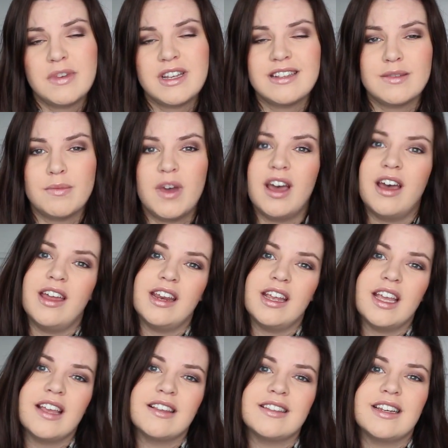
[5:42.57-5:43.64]
I did some
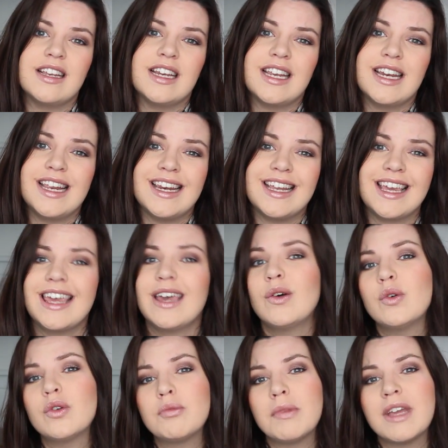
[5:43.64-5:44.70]
ironing yesterday and it nearly
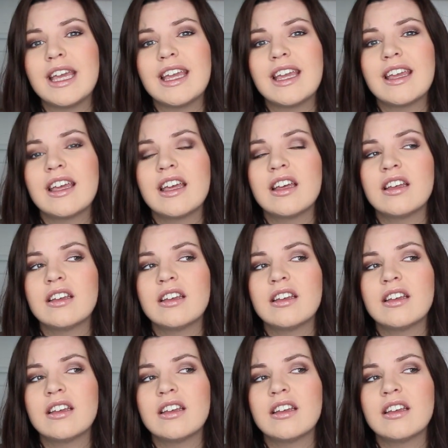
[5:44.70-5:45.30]
killed me.